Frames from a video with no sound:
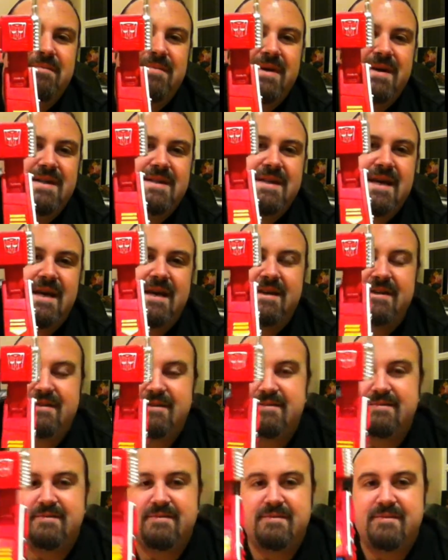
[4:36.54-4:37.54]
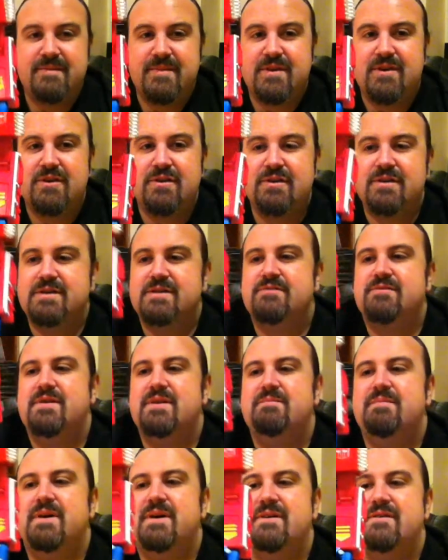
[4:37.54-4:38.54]
MP-10, the colours are
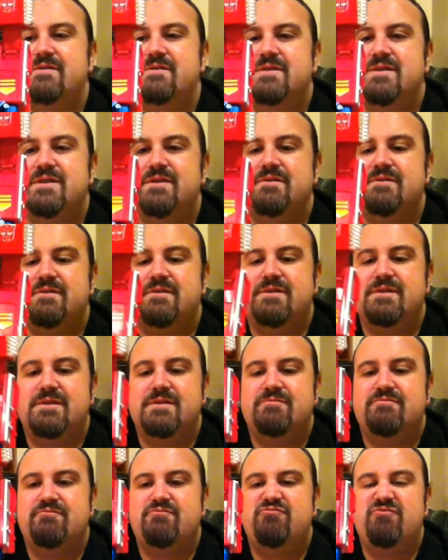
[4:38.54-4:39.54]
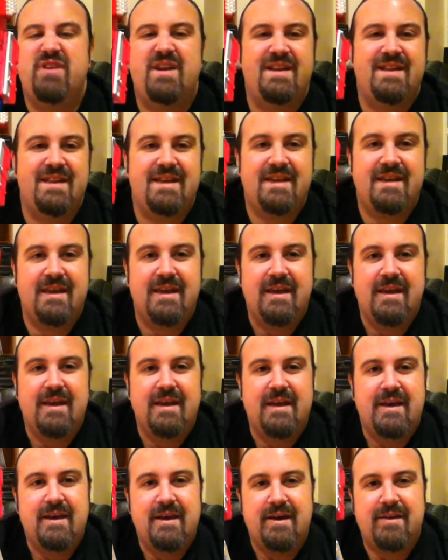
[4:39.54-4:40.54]
really bang on too, because really
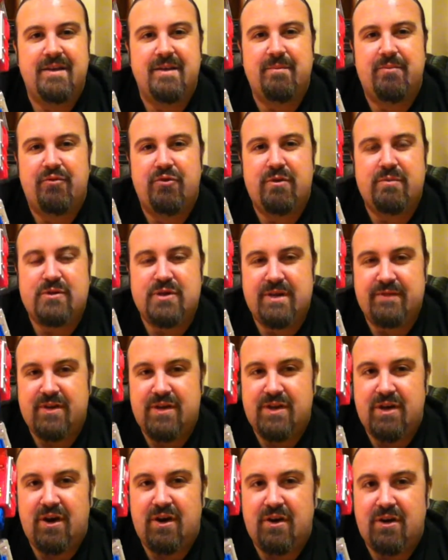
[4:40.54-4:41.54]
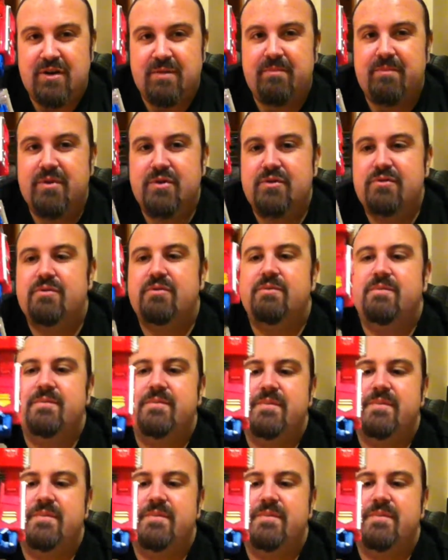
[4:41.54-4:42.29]
I think Prime should have a darker blue.